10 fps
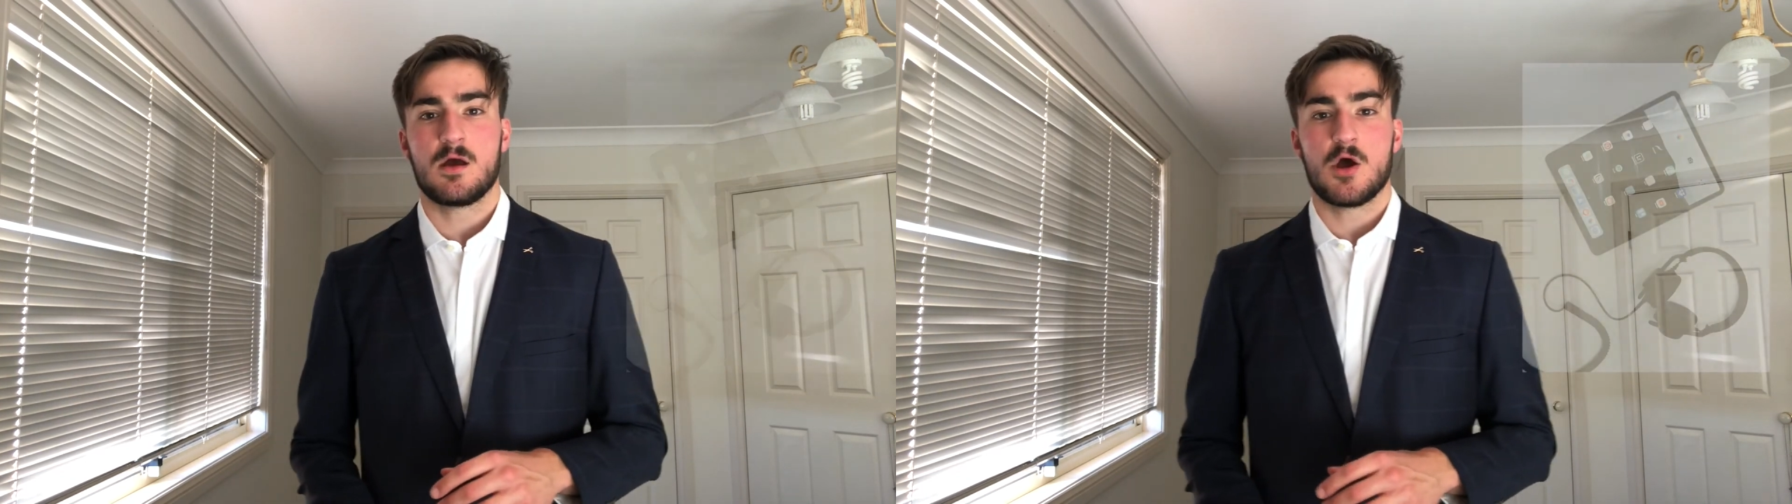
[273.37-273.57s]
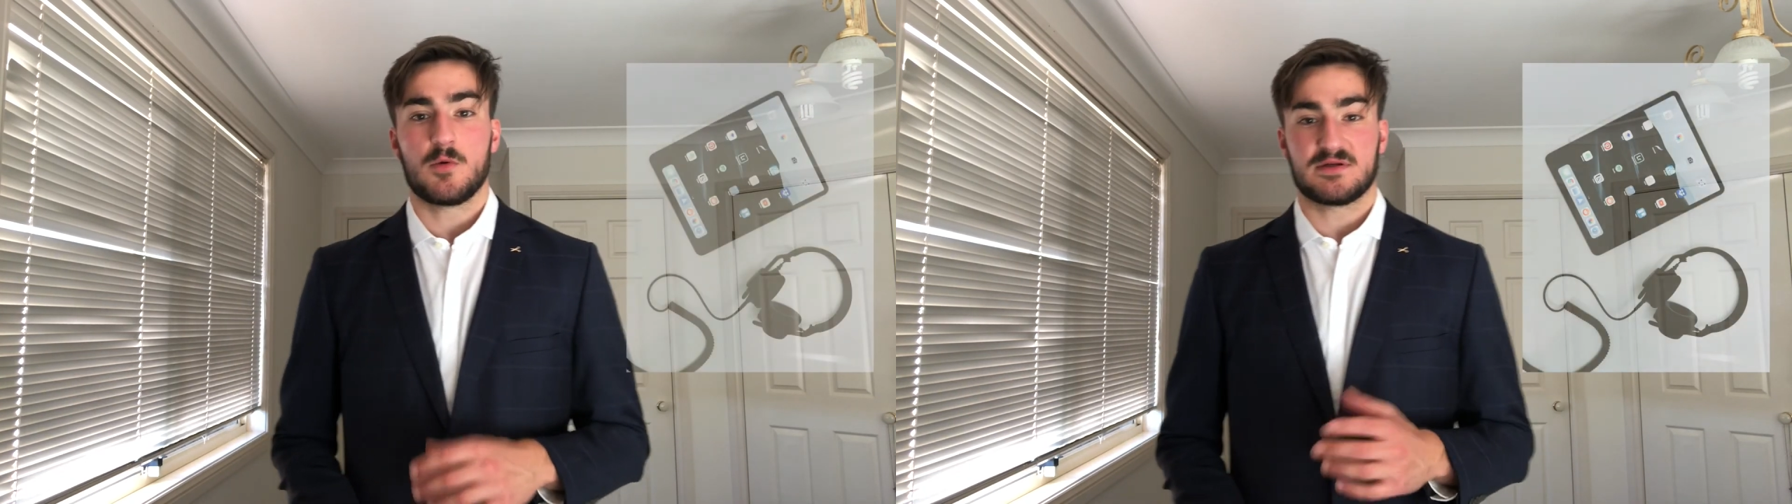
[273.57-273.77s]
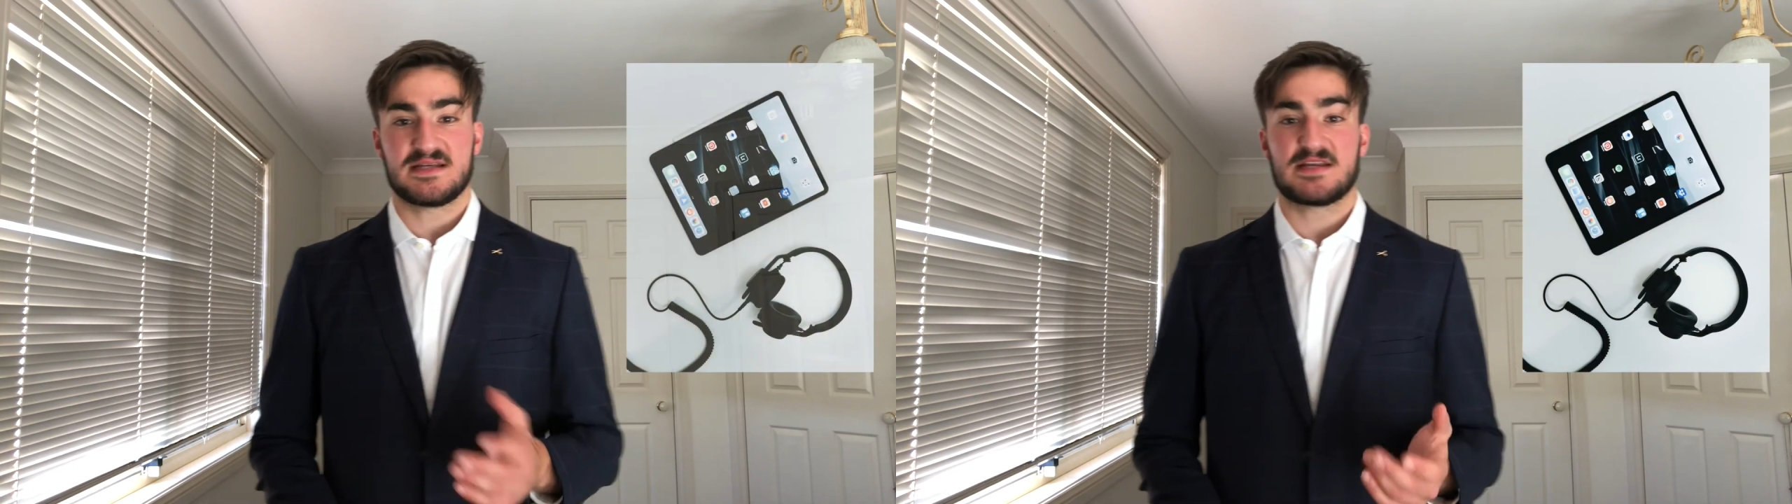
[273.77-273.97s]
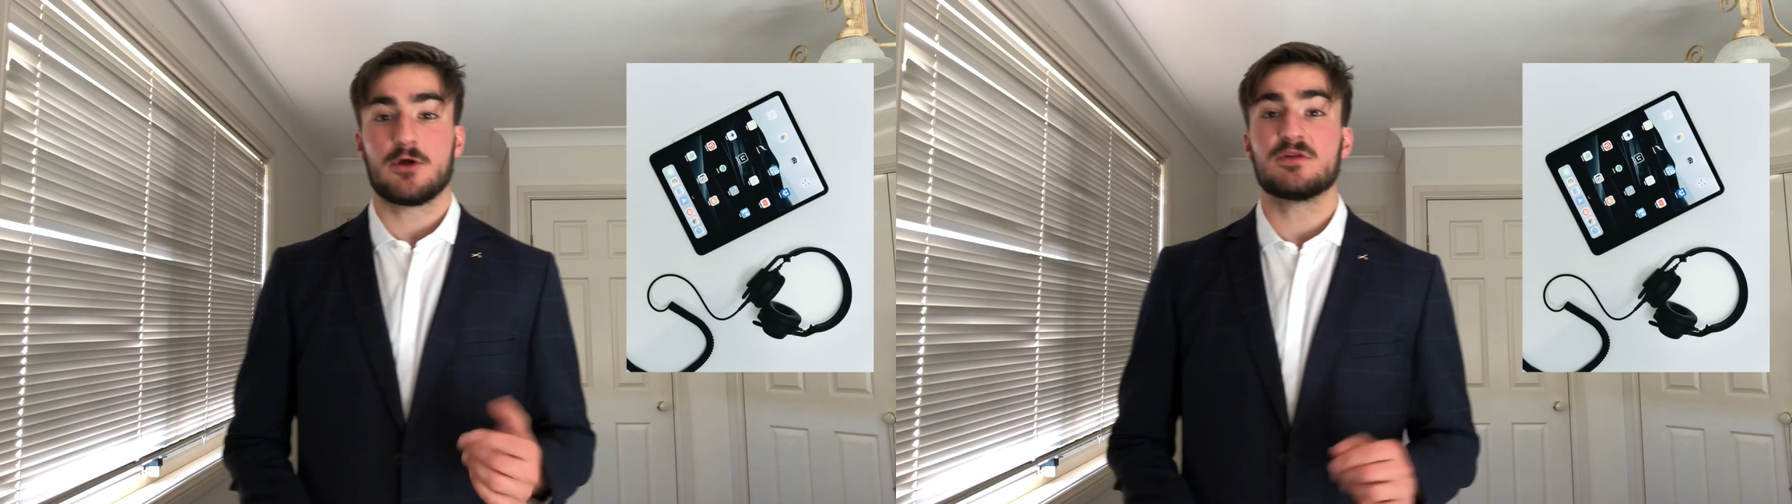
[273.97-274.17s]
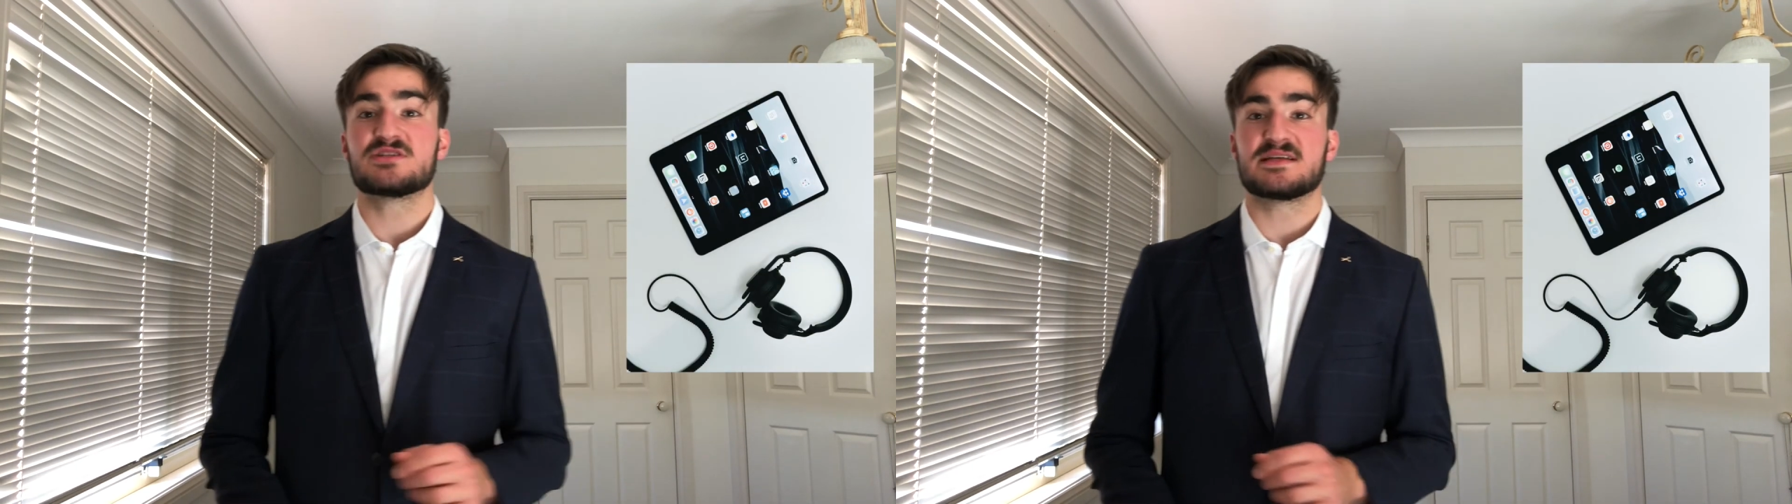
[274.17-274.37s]
While
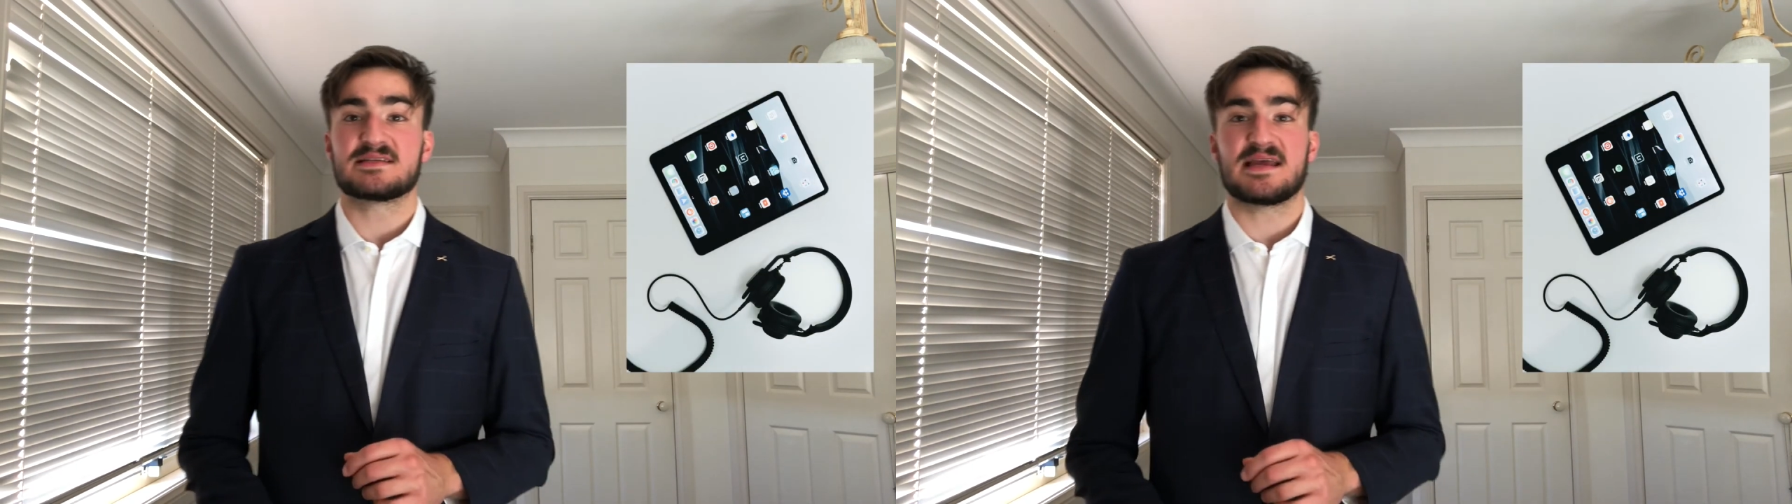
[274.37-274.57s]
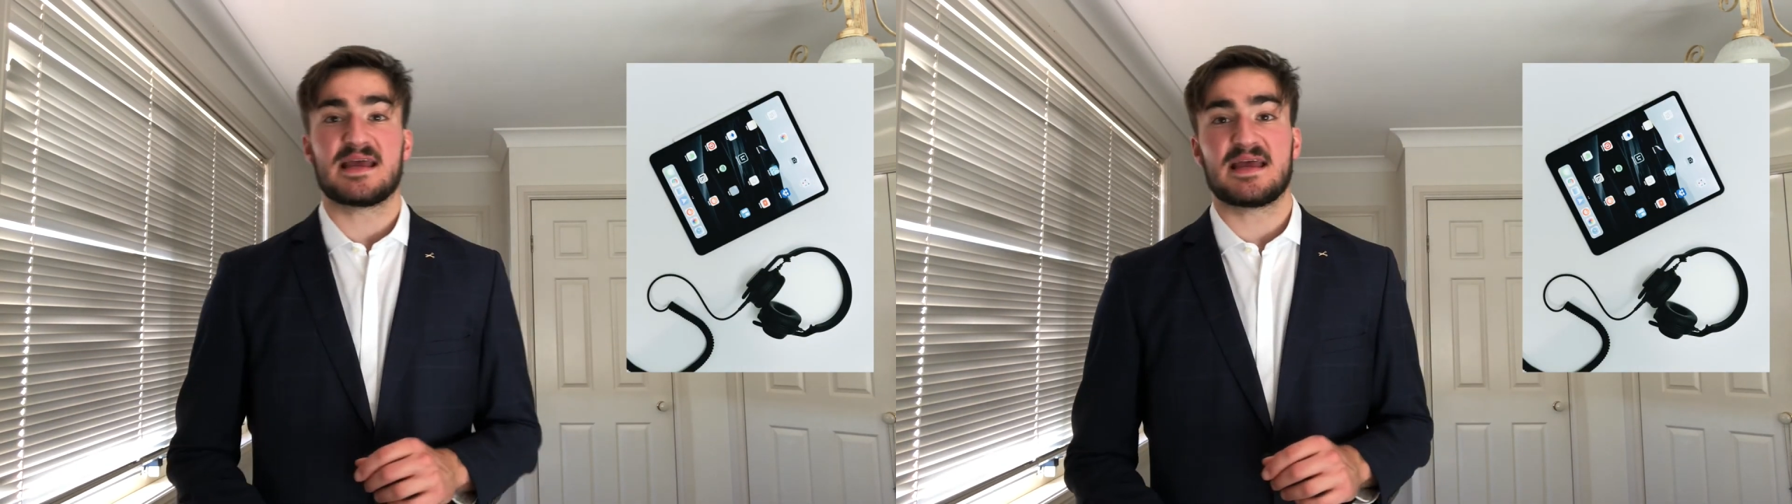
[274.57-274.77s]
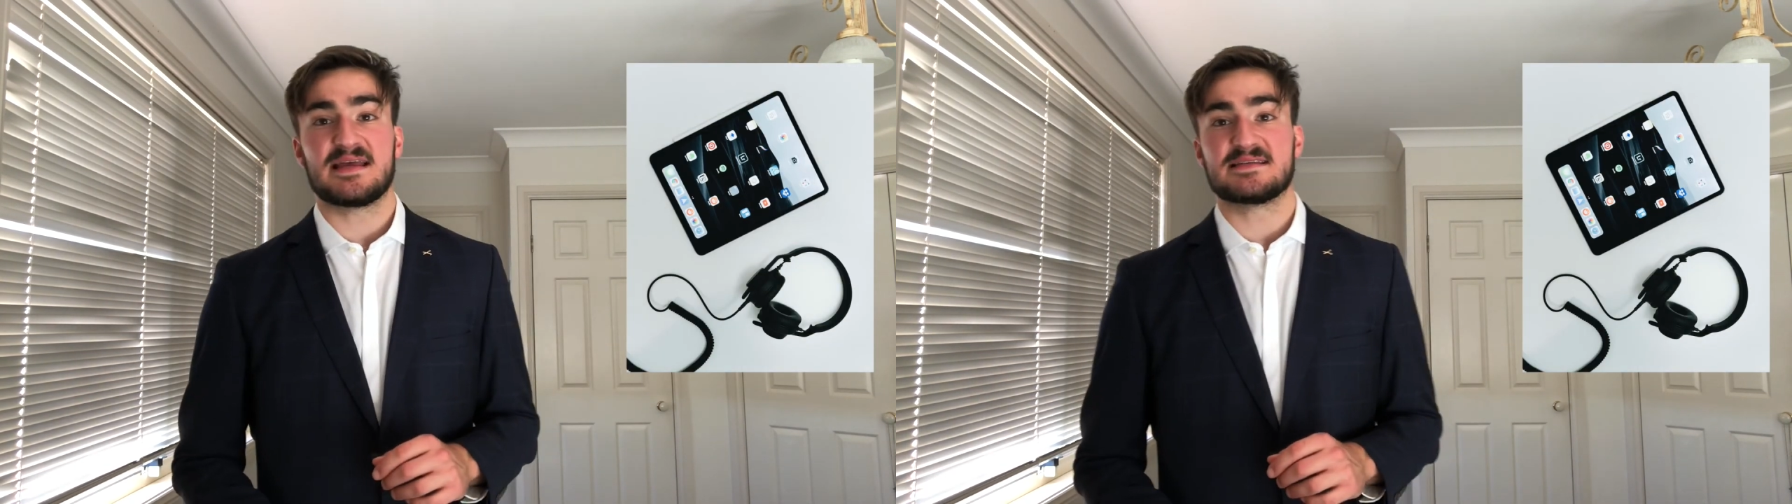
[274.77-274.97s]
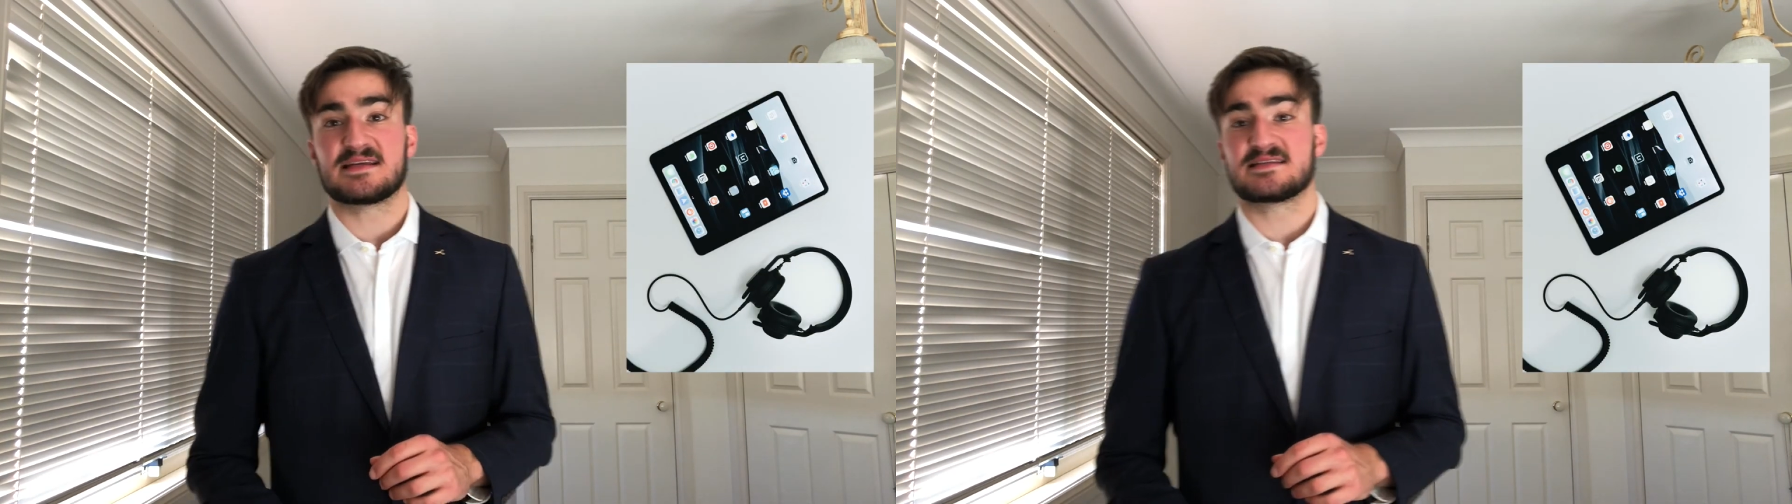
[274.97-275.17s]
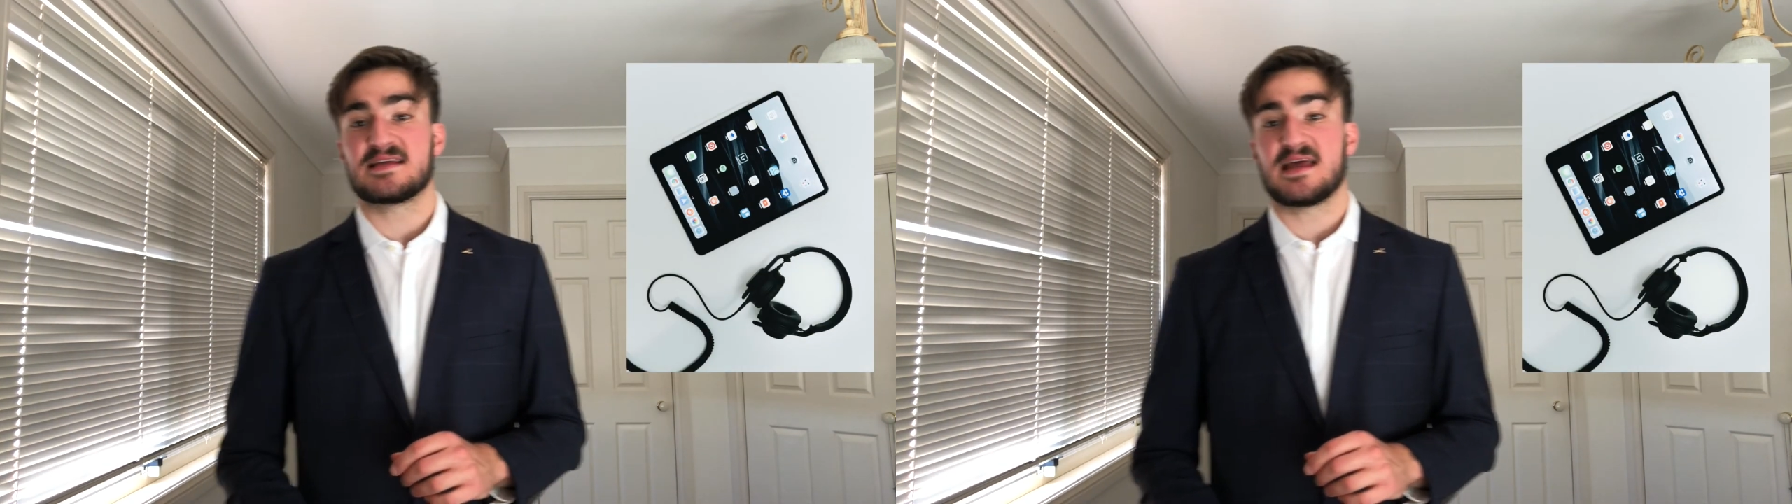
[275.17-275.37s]
technology is